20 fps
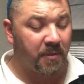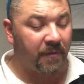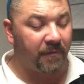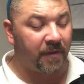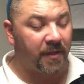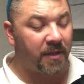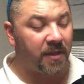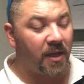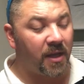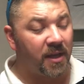but
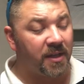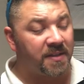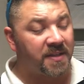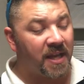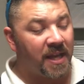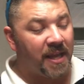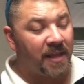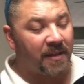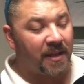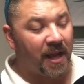if it
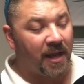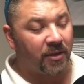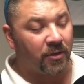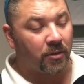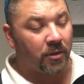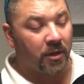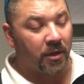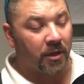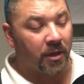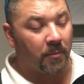does, now
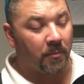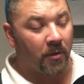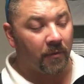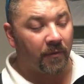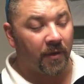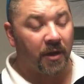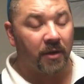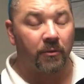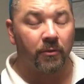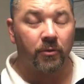you can come
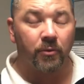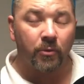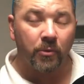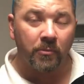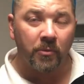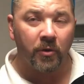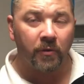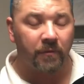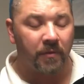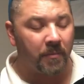over here and
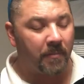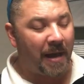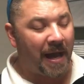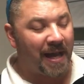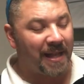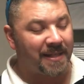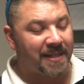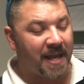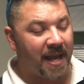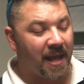remove the
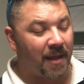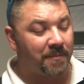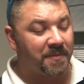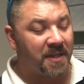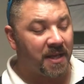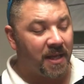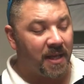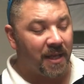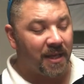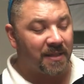bite
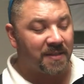tabs